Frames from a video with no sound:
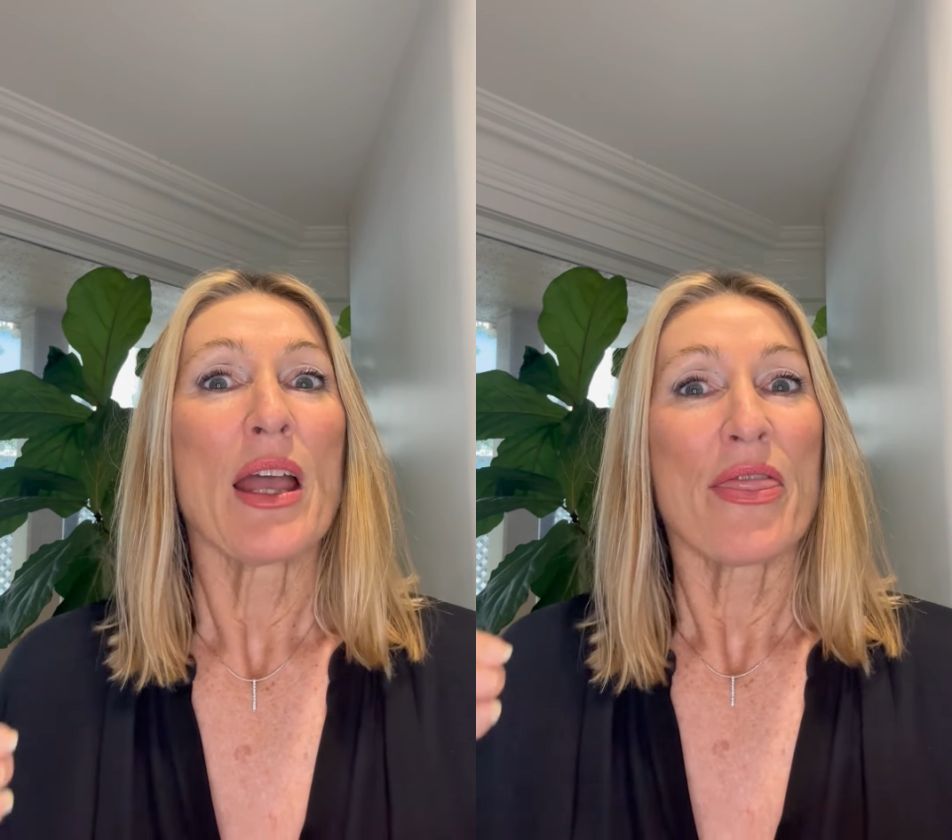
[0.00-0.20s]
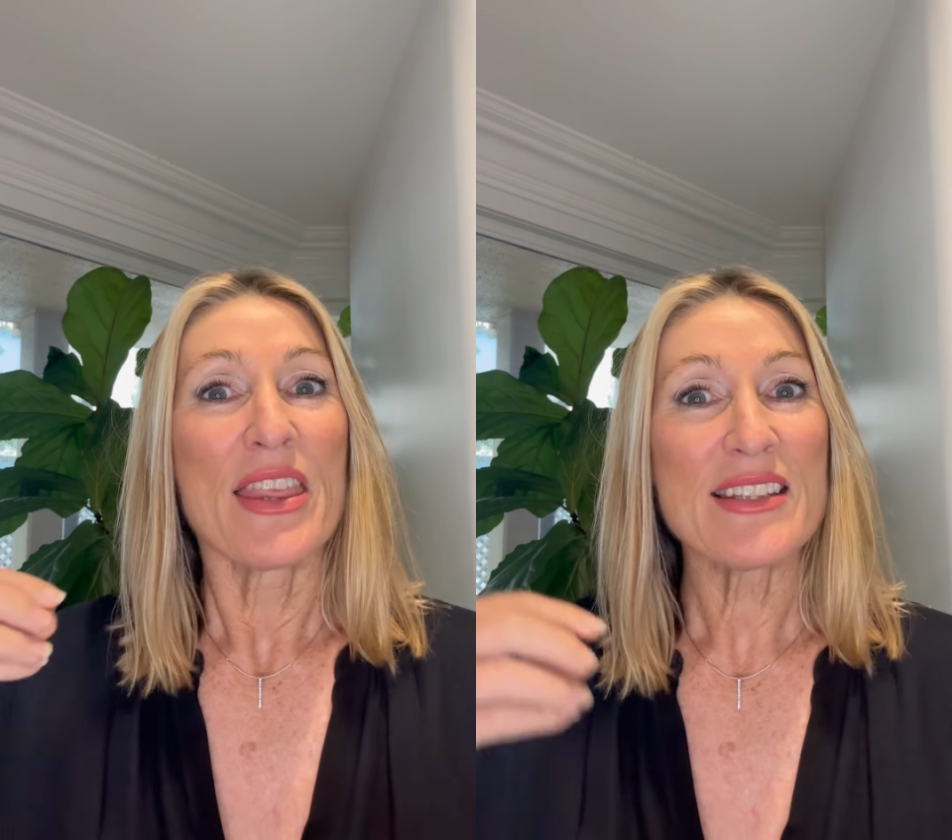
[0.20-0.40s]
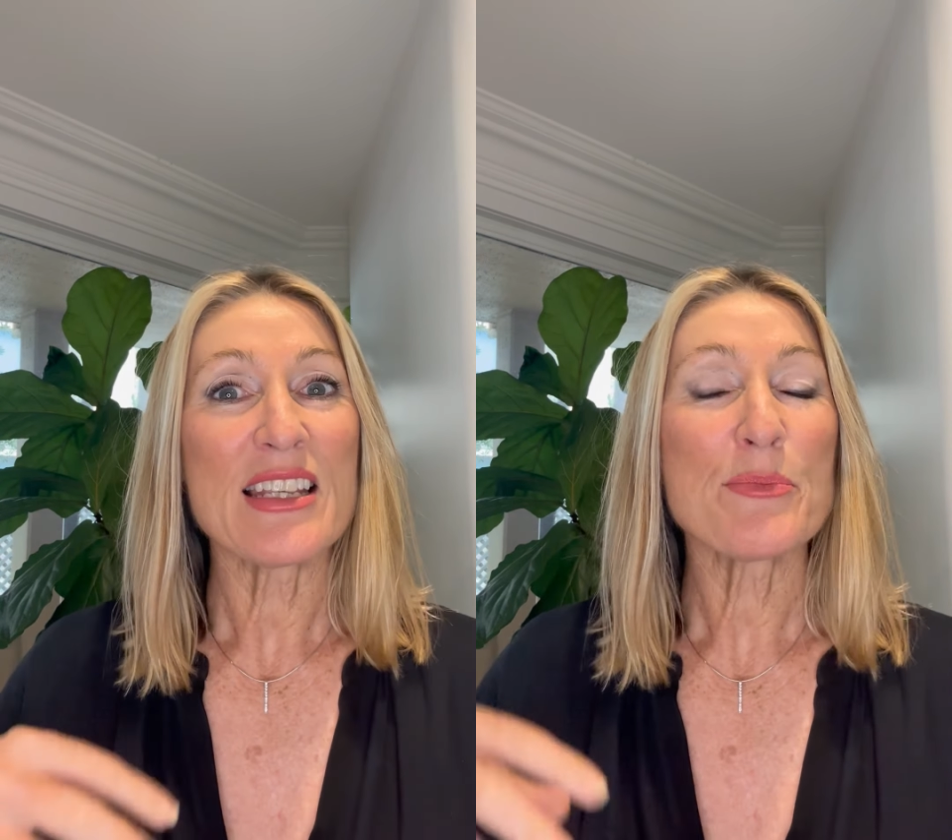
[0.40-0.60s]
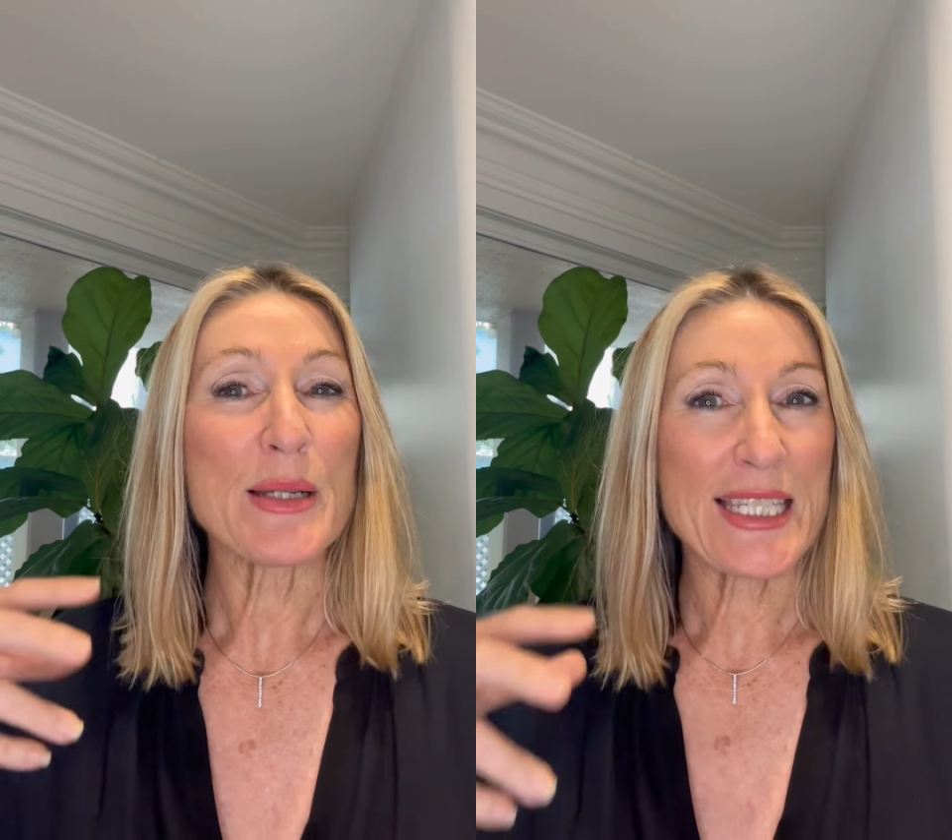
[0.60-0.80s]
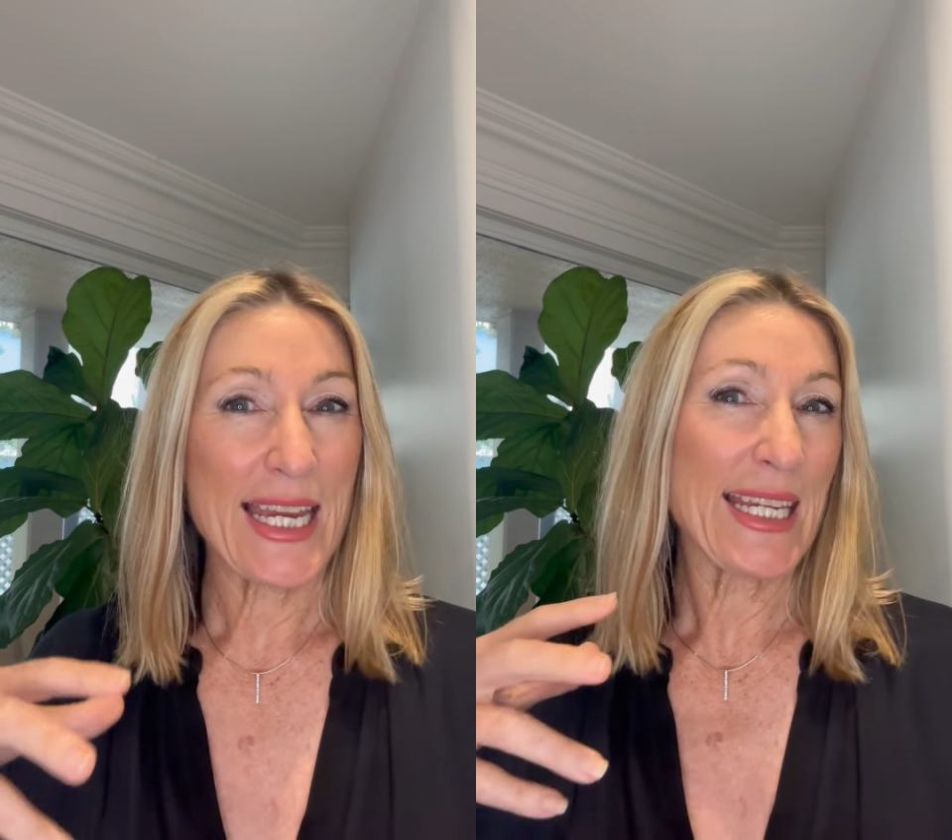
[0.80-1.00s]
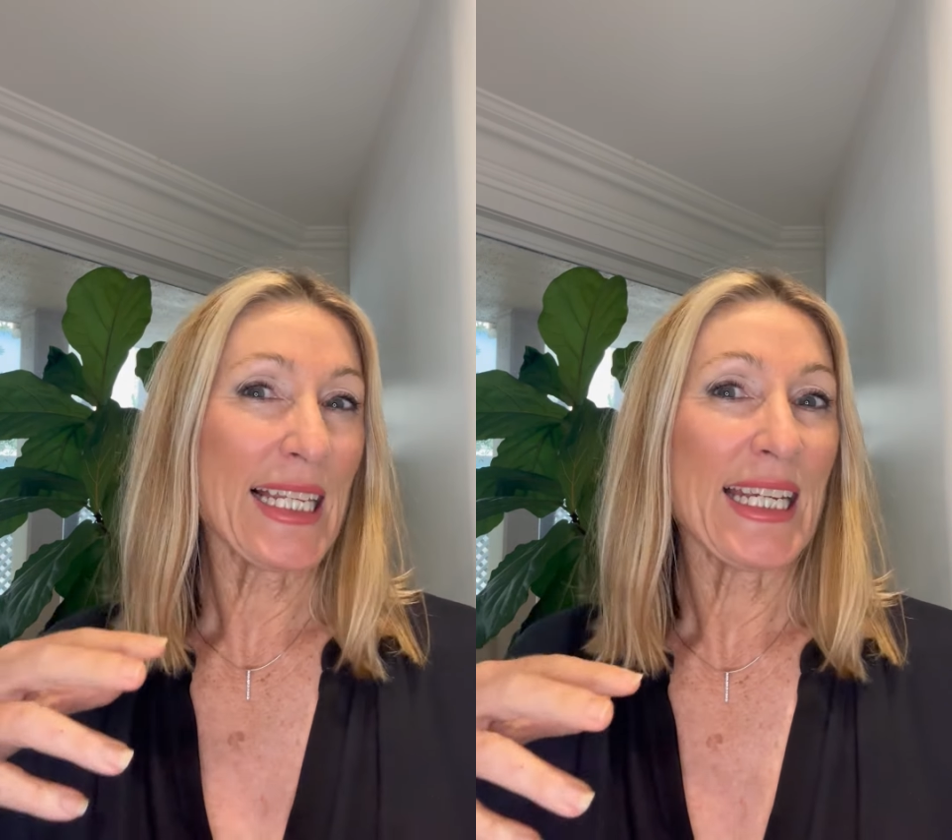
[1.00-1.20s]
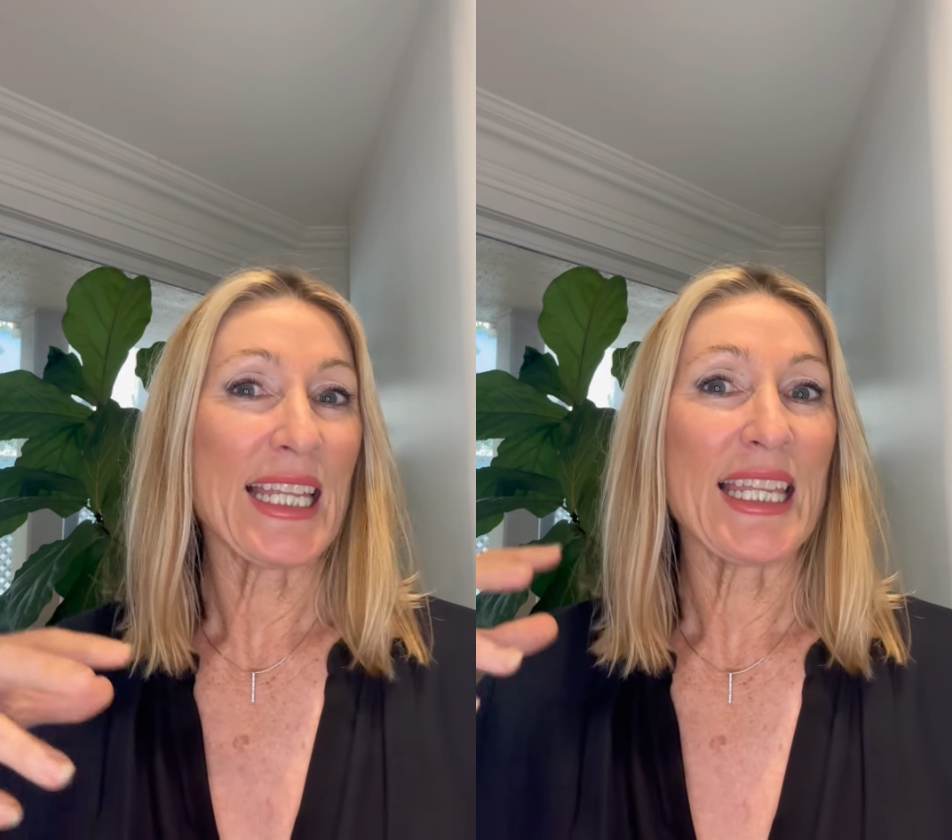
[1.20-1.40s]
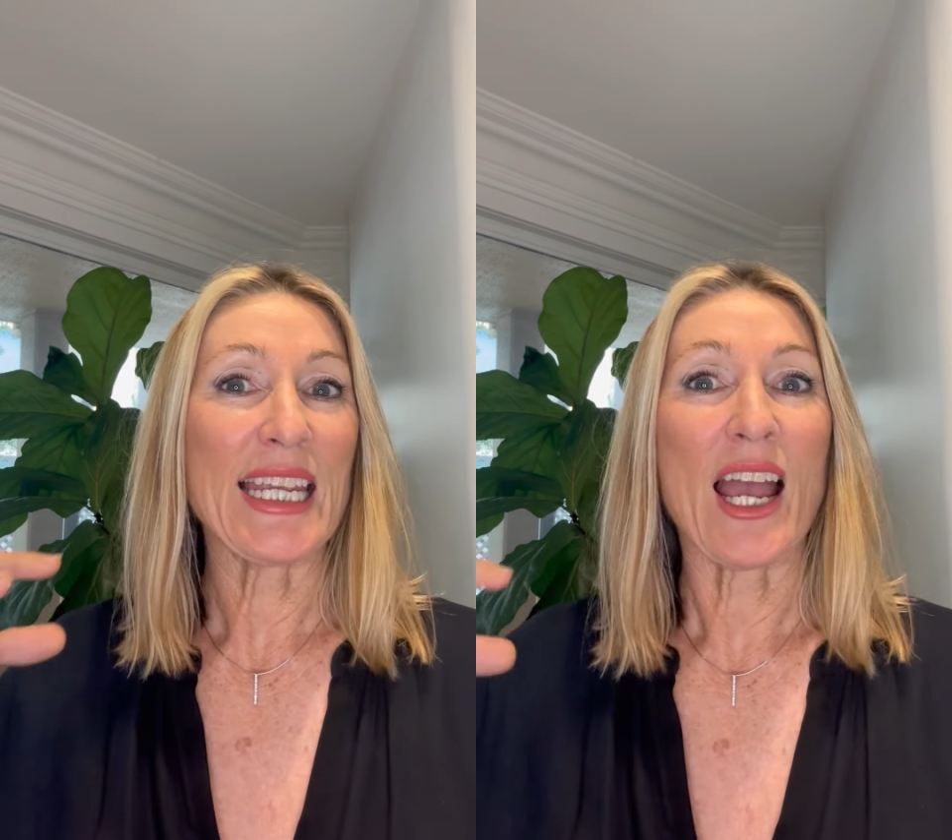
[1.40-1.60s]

This is particularly in the